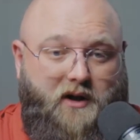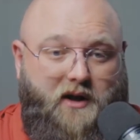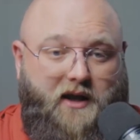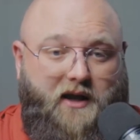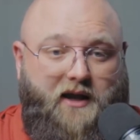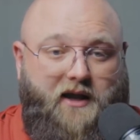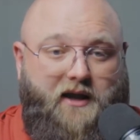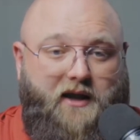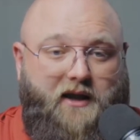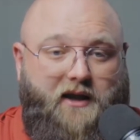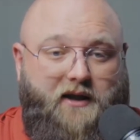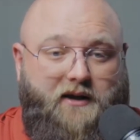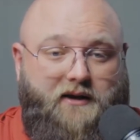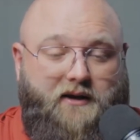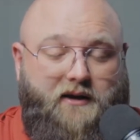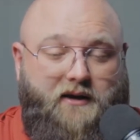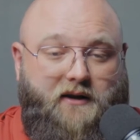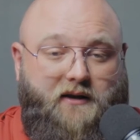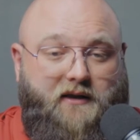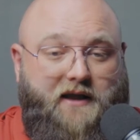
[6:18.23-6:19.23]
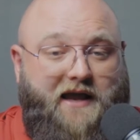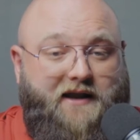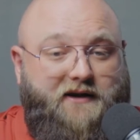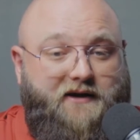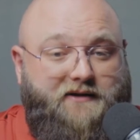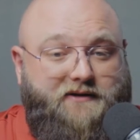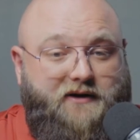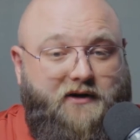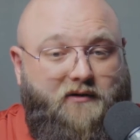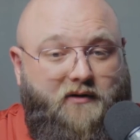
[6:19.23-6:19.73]
And that
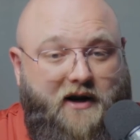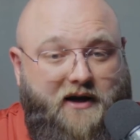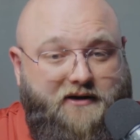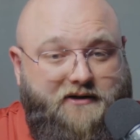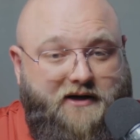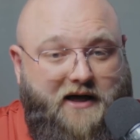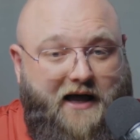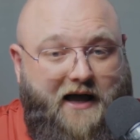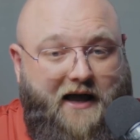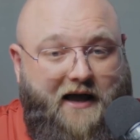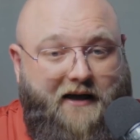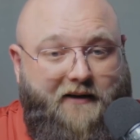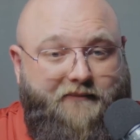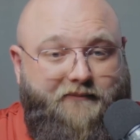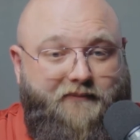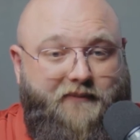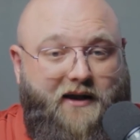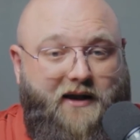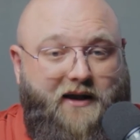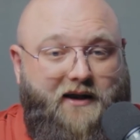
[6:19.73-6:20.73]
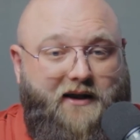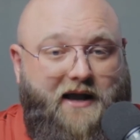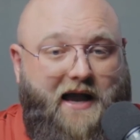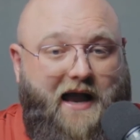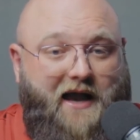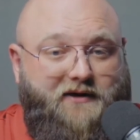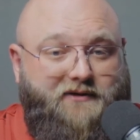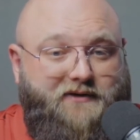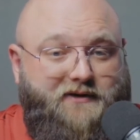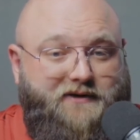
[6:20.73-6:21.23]
does a great job, and I
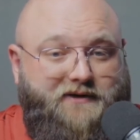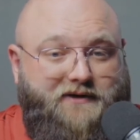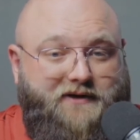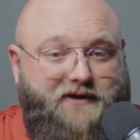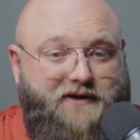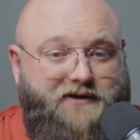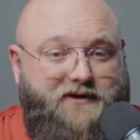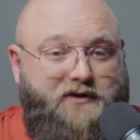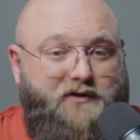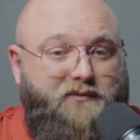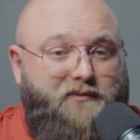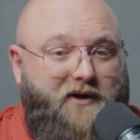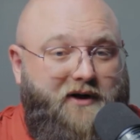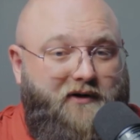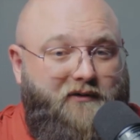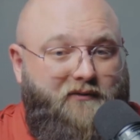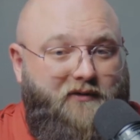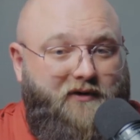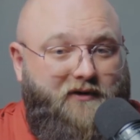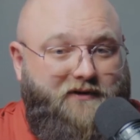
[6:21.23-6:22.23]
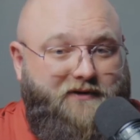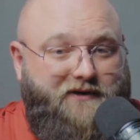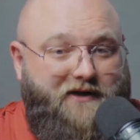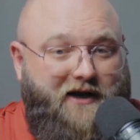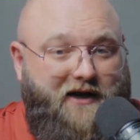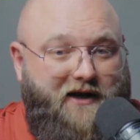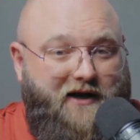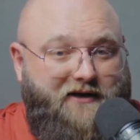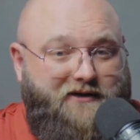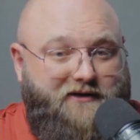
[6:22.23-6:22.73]
actually see too many real estate
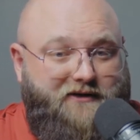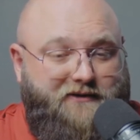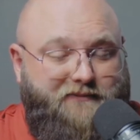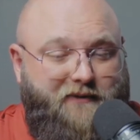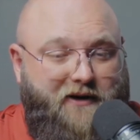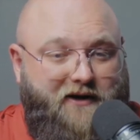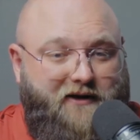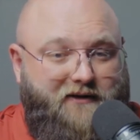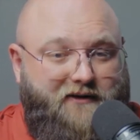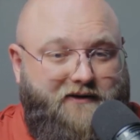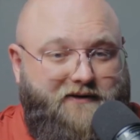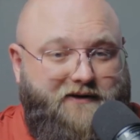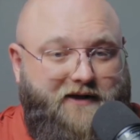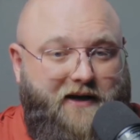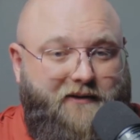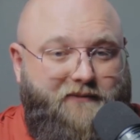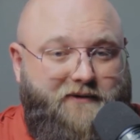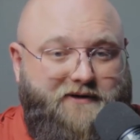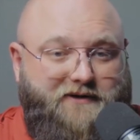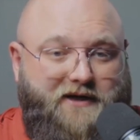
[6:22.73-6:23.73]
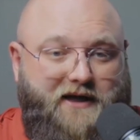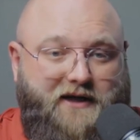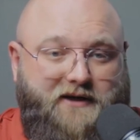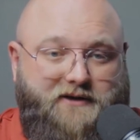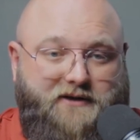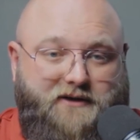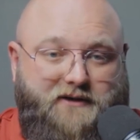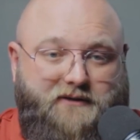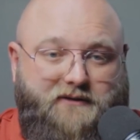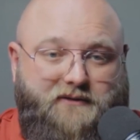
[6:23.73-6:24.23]
agents making the same mistake
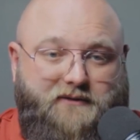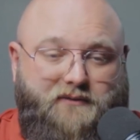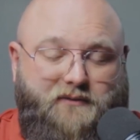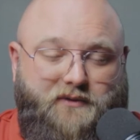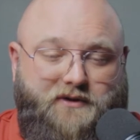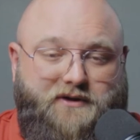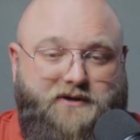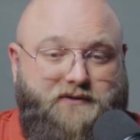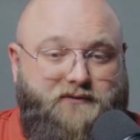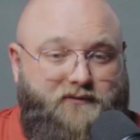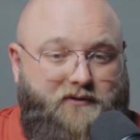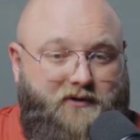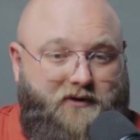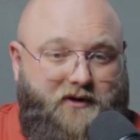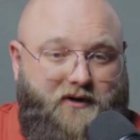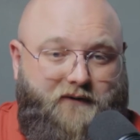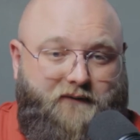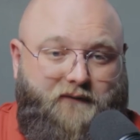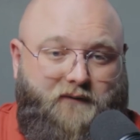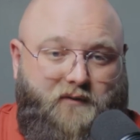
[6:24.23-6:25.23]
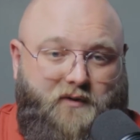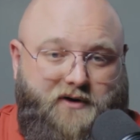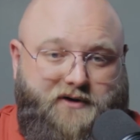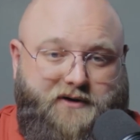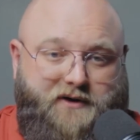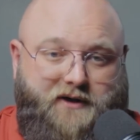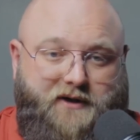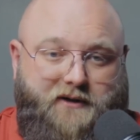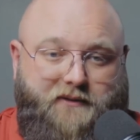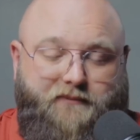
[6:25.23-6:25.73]
too, which is really
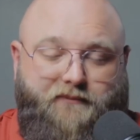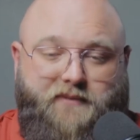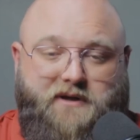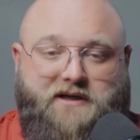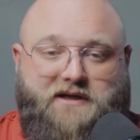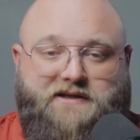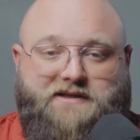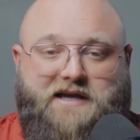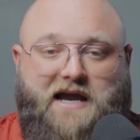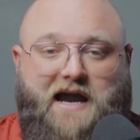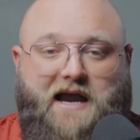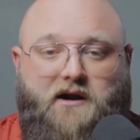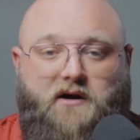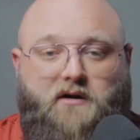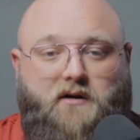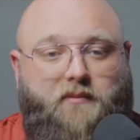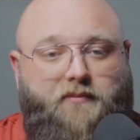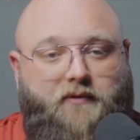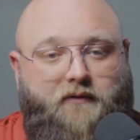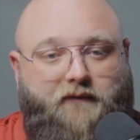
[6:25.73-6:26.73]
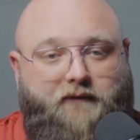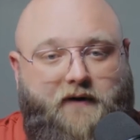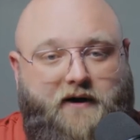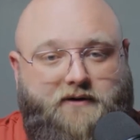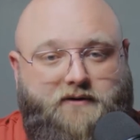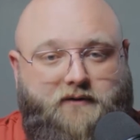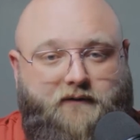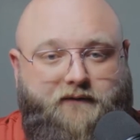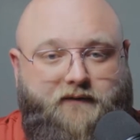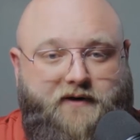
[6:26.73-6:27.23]
unfortunate because hiring a
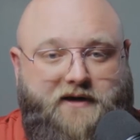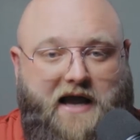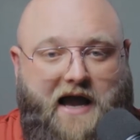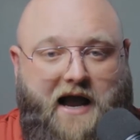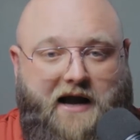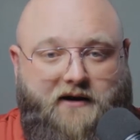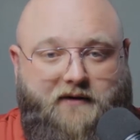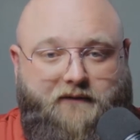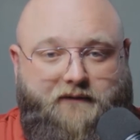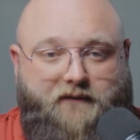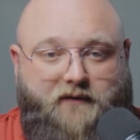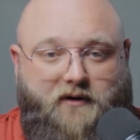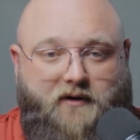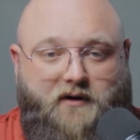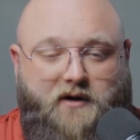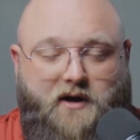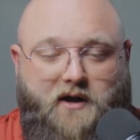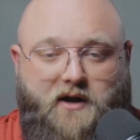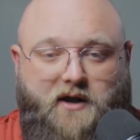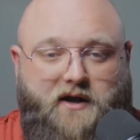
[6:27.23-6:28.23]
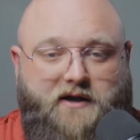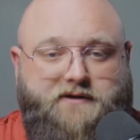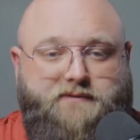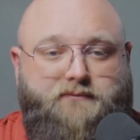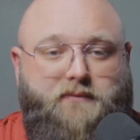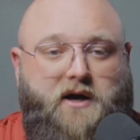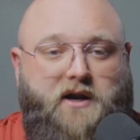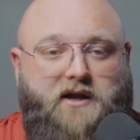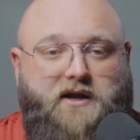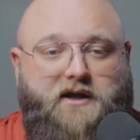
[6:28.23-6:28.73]
professional photographer is
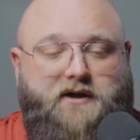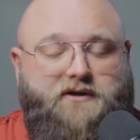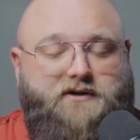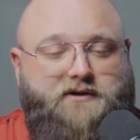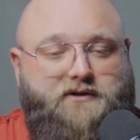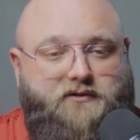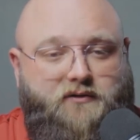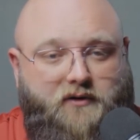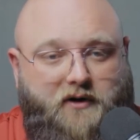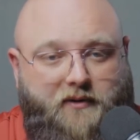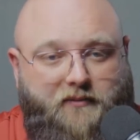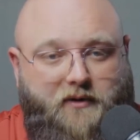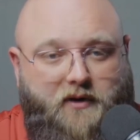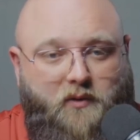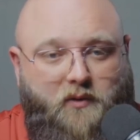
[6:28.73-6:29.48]
money extremely